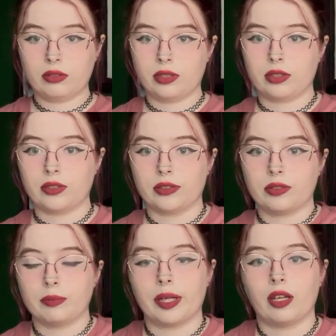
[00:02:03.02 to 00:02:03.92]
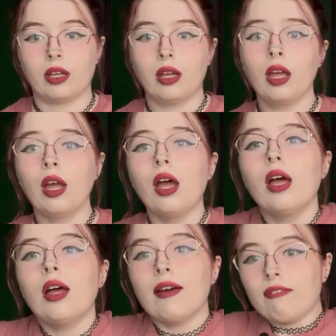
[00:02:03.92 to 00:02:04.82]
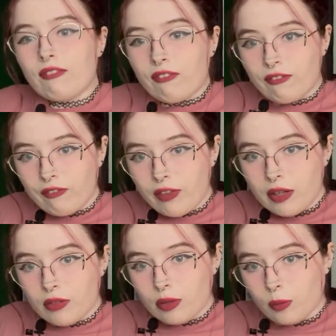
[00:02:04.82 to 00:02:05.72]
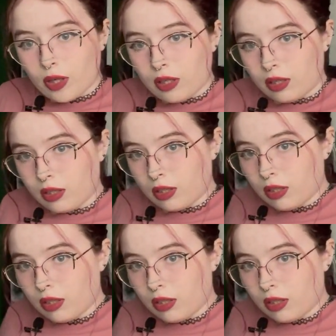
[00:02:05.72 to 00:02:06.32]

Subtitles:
because this is my favorite one.